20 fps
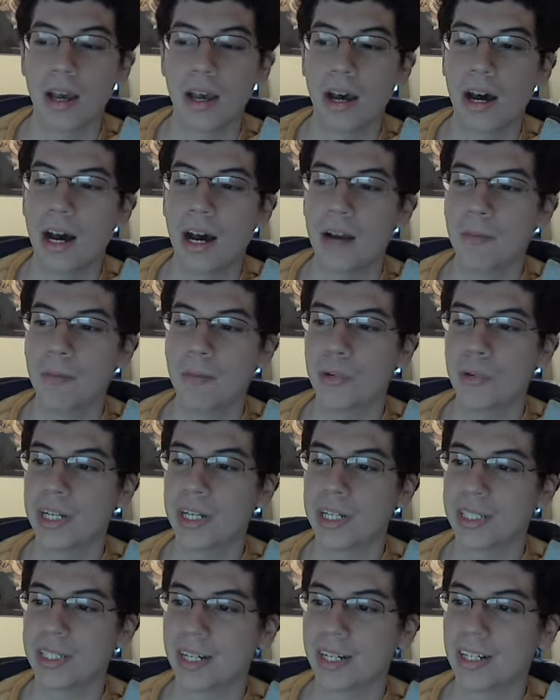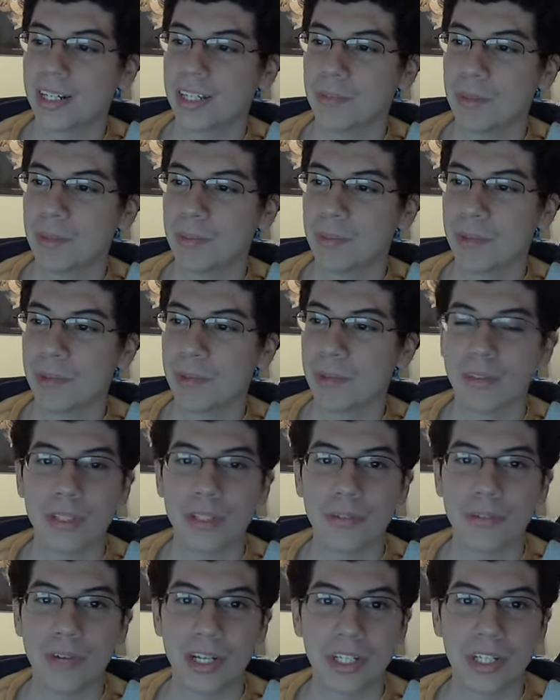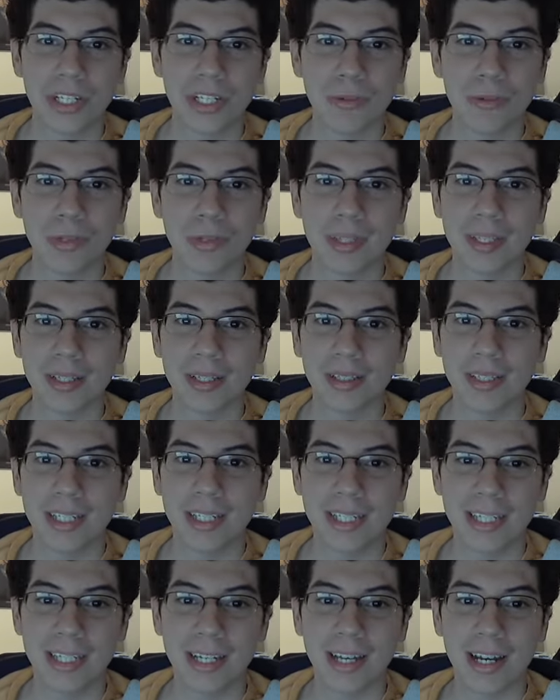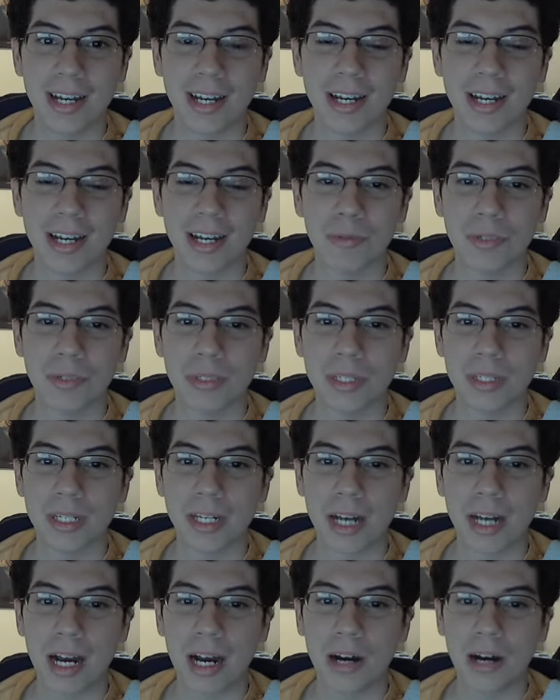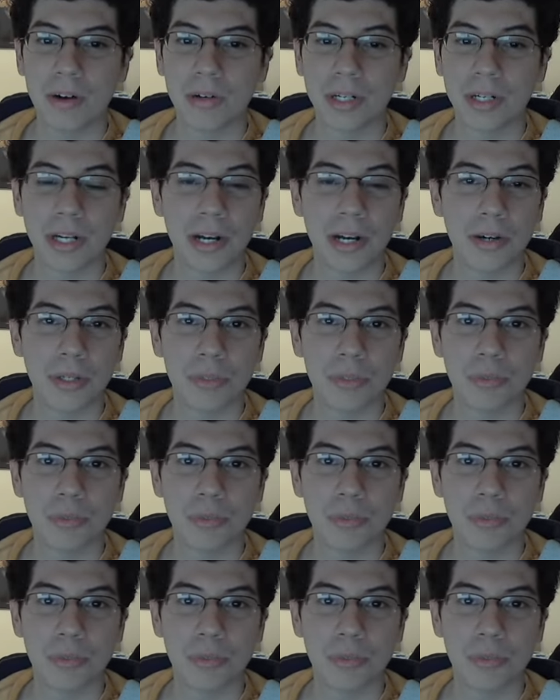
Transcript: I'm pretty excited to be part of this venture with Lisa, and we'll see how it goes.